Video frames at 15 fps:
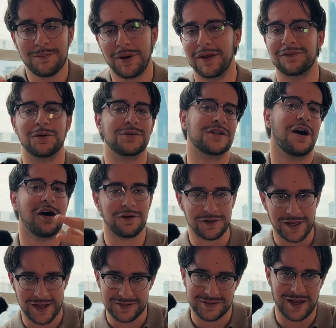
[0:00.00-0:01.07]
But if there was one hundred
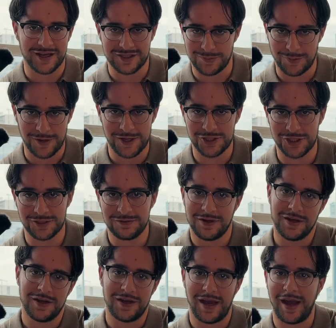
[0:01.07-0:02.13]
days to expiration,
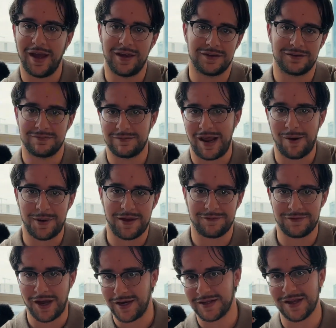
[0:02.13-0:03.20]
and now we have
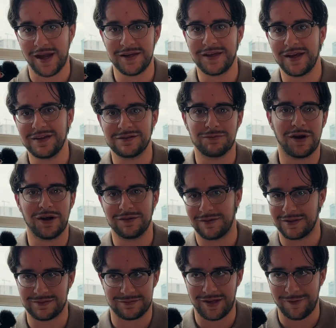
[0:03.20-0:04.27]
ninety-nine days, well,
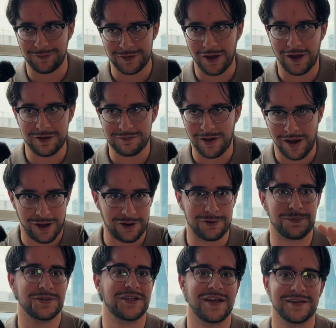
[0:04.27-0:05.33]
it's definitely not one hundred
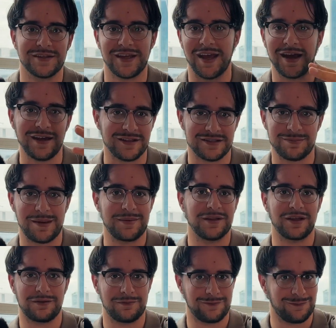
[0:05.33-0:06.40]
percent decay. It's maybe
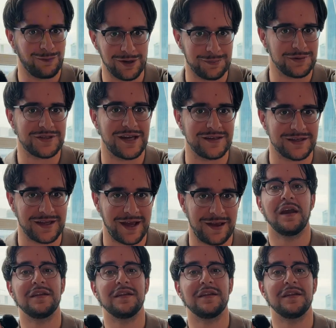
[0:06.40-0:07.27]
like one percent decay.